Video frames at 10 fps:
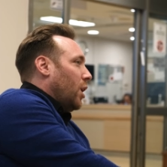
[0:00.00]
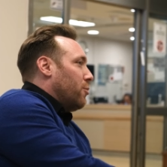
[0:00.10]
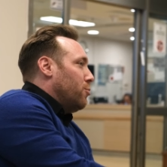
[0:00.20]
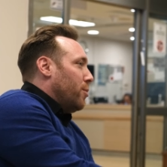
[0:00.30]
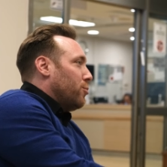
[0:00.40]
I
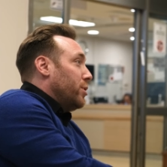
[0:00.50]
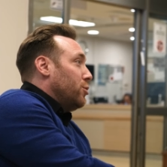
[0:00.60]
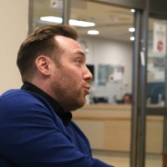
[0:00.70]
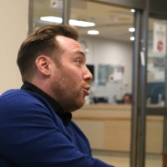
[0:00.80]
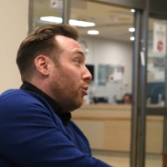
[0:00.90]
remember when
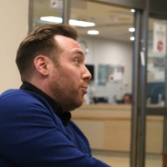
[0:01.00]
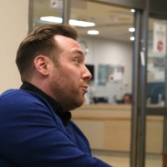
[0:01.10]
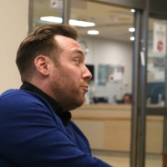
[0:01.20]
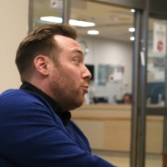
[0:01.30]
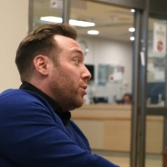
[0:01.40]
you called me
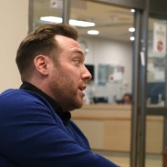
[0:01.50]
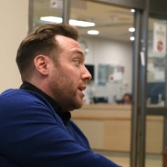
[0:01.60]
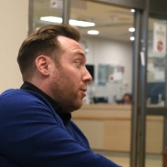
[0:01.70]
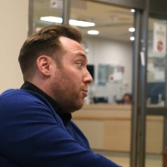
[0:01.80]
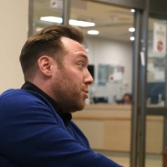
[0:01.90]
48
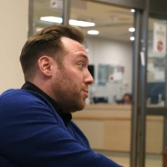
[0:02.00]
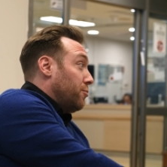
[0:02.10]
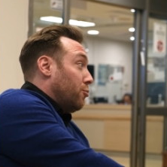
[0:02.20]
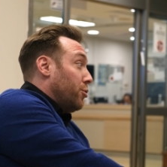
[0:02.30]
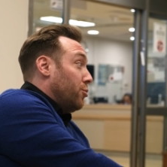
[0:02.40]
hours
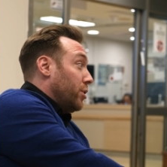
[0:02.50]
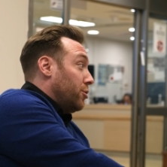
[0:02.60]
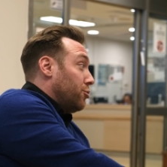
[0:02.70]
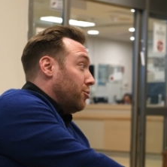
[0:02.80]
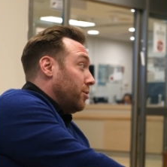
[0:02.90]
before you were
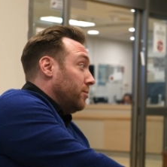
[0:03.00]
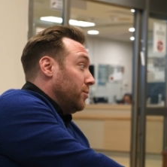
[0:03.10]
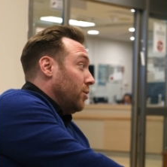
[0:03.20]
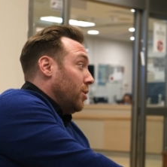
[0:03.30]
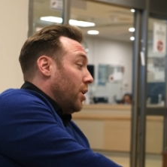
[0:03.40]
injured,
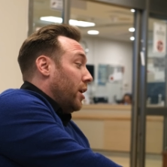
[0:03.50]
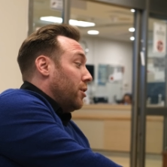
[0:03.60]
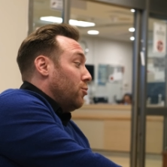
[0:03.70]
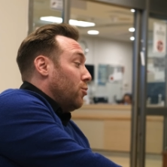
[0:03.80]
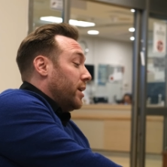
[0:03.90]

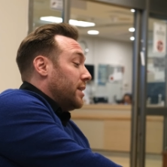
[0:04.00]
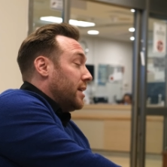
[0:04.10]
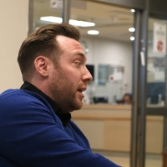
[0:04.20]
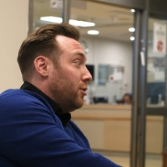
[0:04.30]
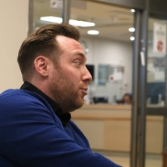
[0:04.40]
and you had
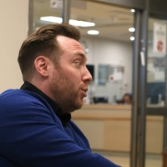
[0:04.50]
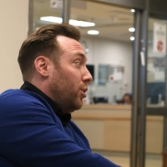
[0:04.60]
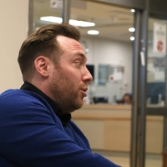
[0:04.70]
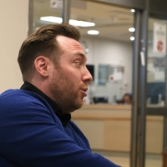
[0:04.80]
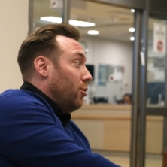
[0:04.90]
said to
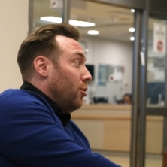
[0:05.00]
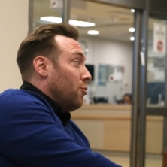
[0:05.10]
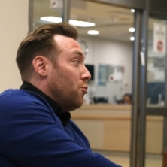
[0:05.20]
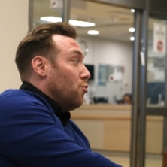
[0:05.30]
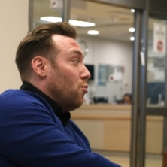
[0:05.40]
me,
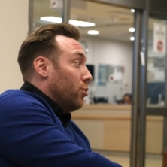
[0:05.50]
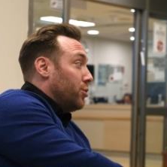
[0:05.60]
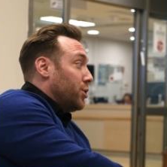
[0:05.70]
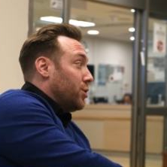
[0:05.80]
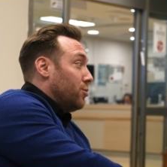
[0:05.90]
the
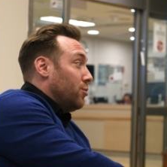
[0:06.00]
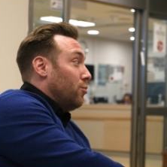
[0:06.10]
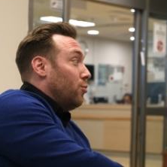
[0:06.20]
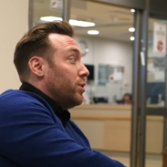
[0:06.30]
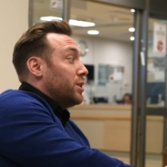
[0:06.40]
worst
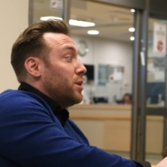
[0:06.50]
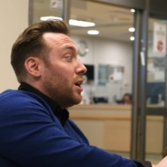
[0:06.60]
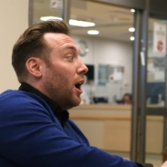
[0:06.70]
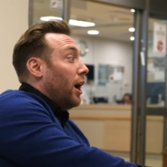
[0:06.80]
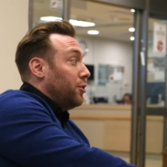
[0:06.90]
was
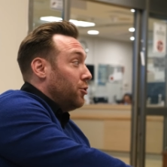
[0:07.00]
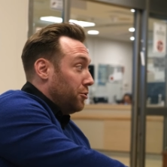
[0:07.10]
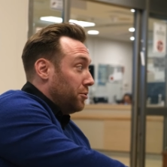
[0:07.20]
behind you